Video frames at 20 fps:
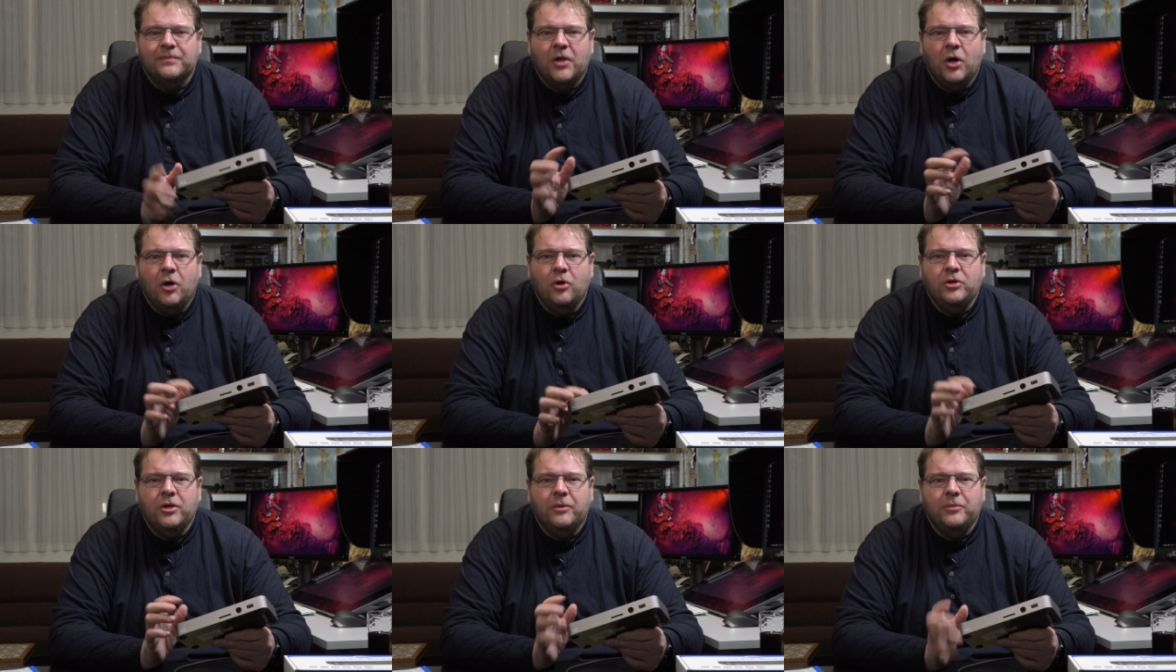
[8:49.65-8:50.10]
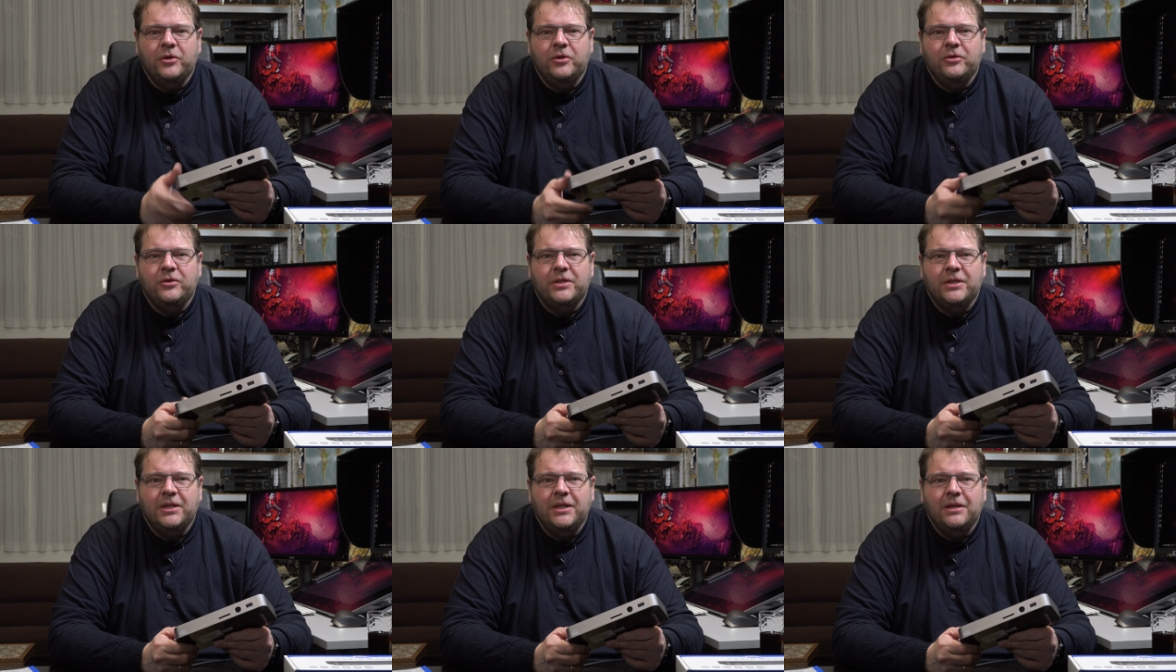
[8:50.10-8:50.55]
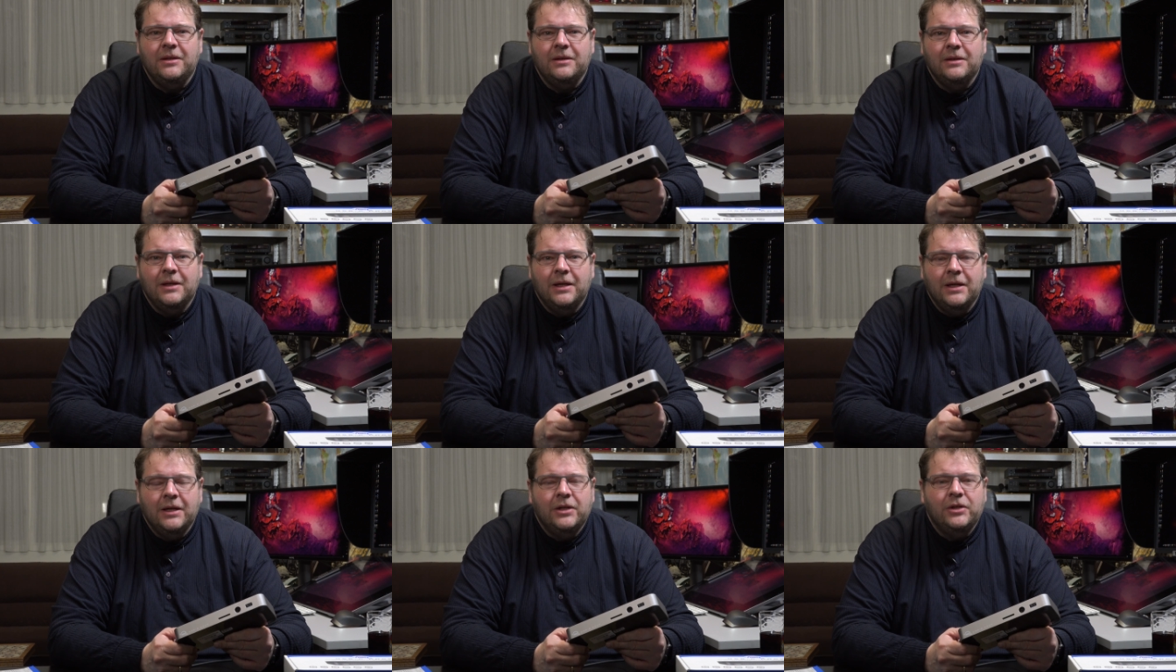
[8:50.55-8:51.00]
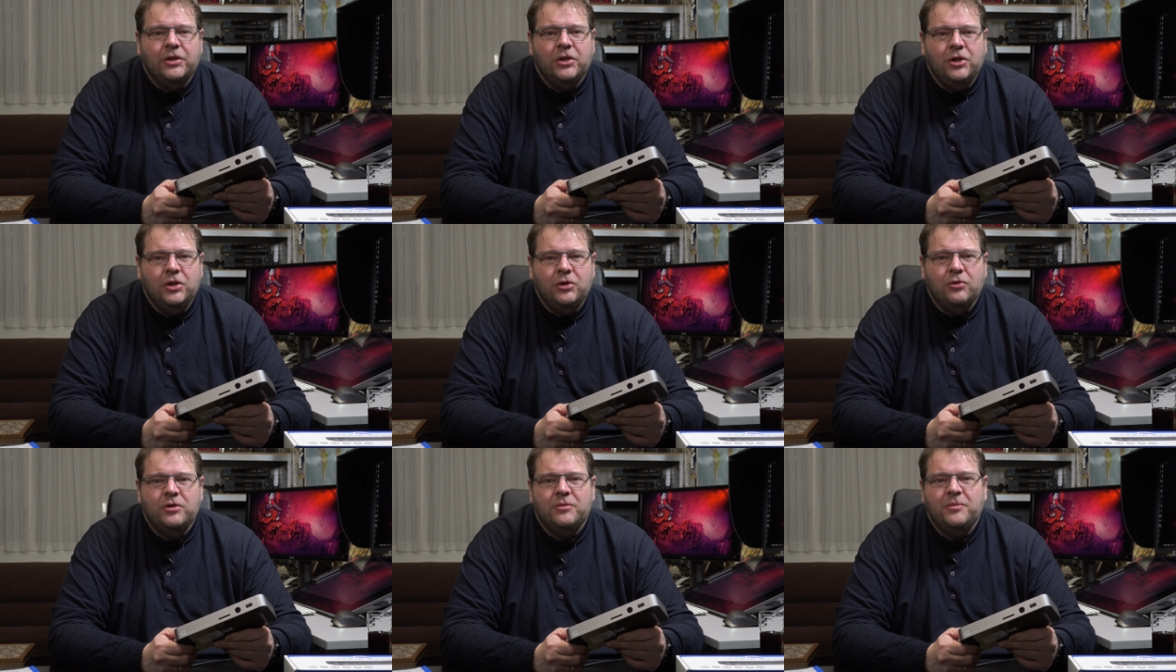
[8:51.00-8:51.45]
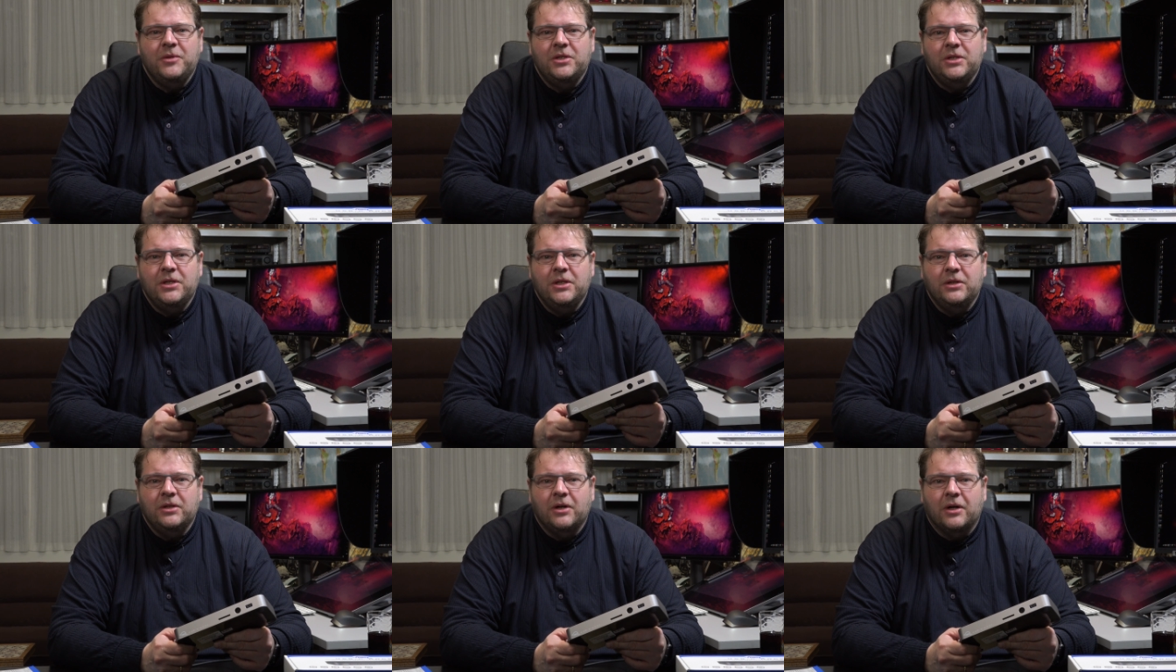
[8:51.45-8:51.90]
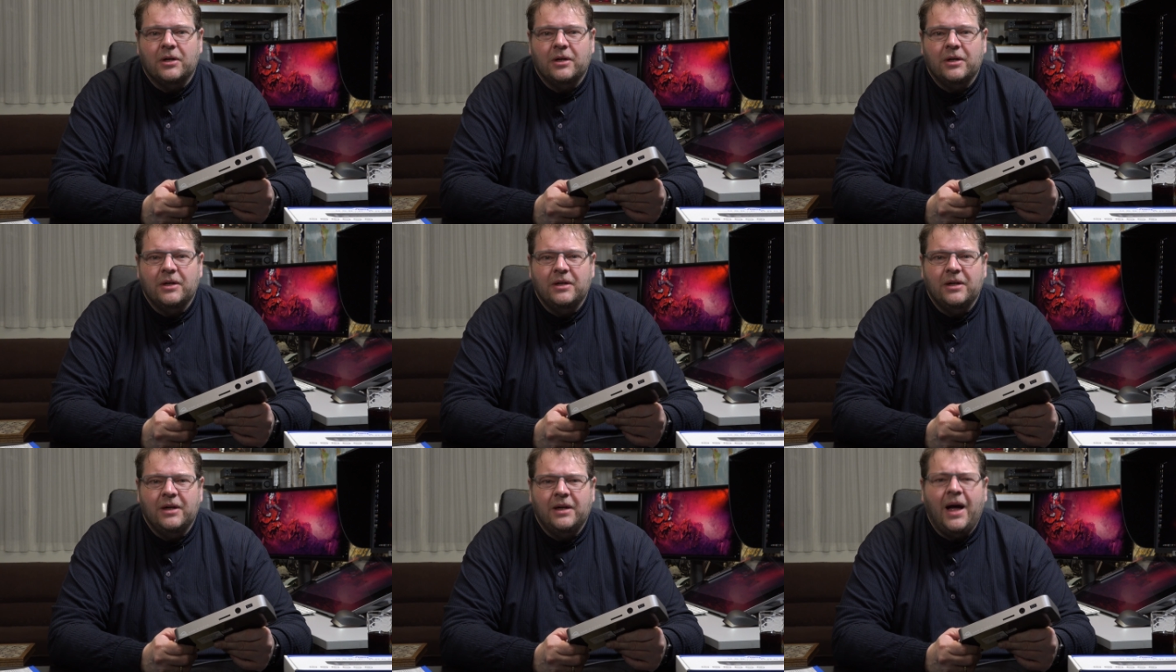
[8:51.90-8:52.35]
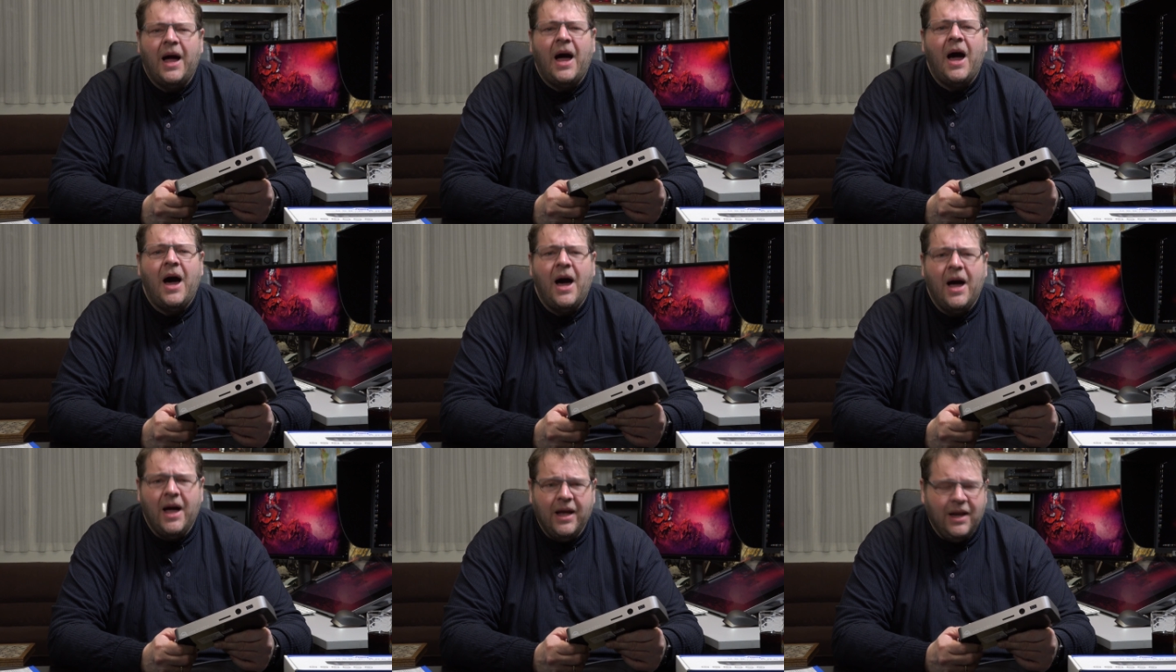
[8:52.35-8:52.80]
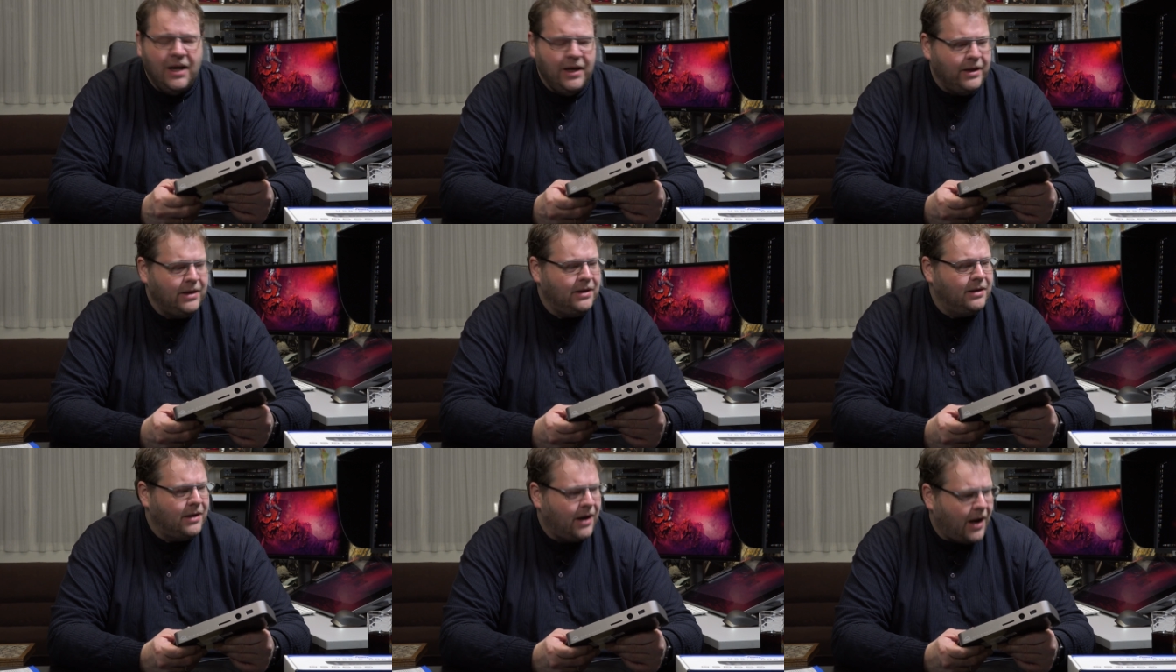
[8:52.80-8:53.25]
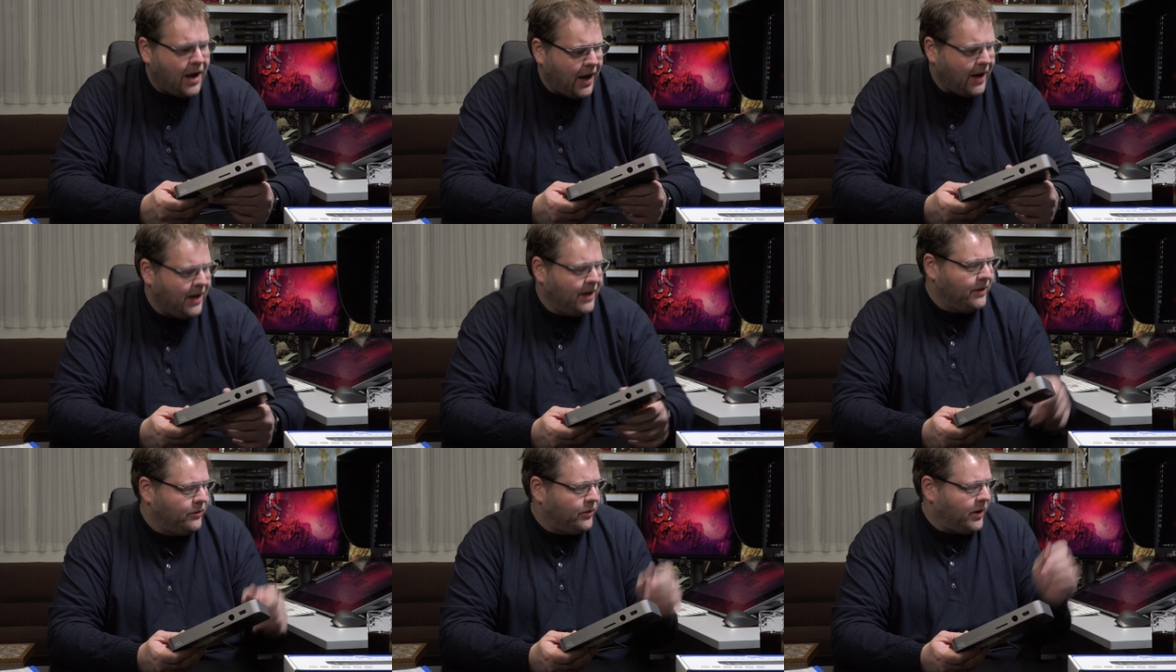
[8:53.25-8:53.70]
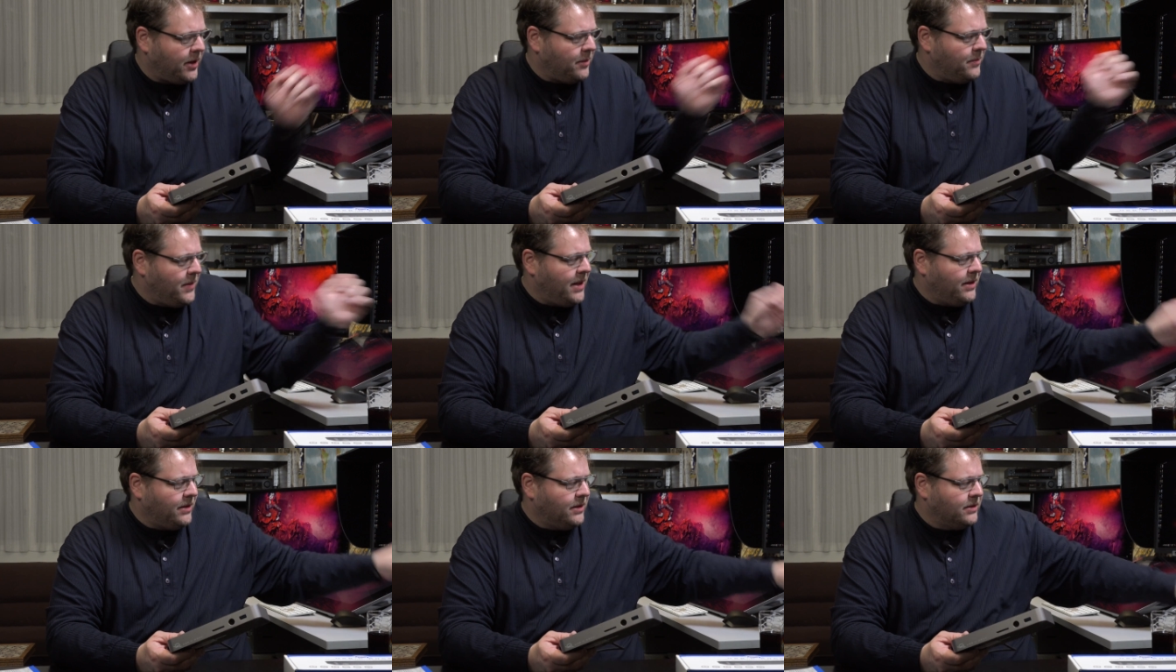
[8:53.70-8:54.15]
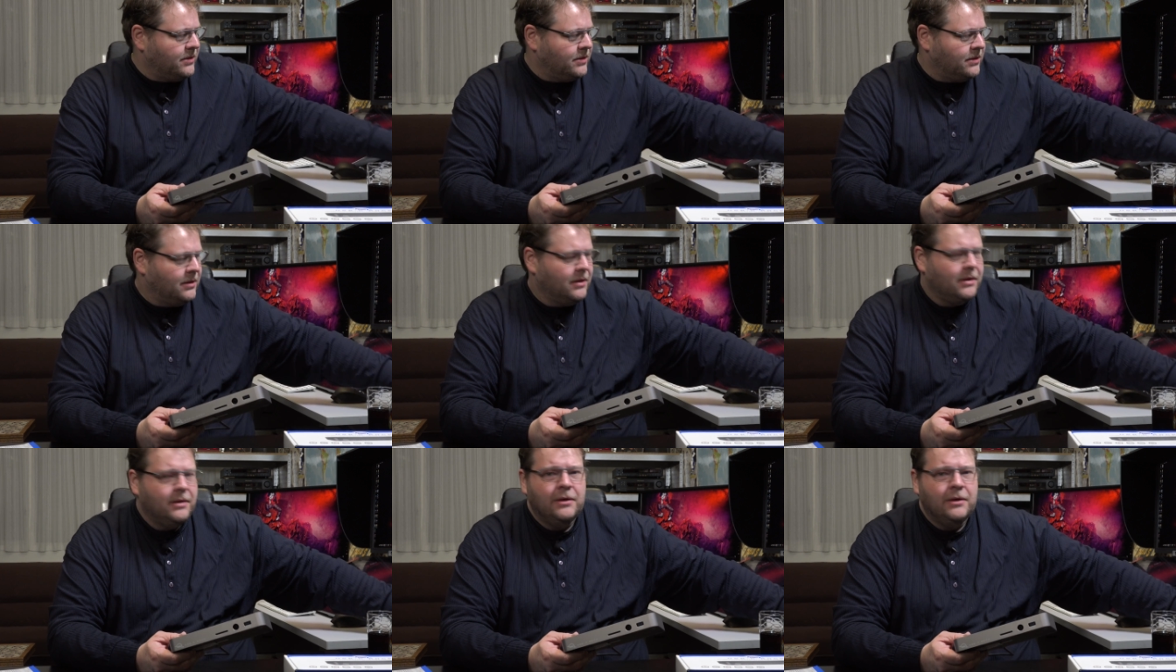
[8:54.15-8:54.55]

OWC, the USB-C dock. Highly, highly recommend it.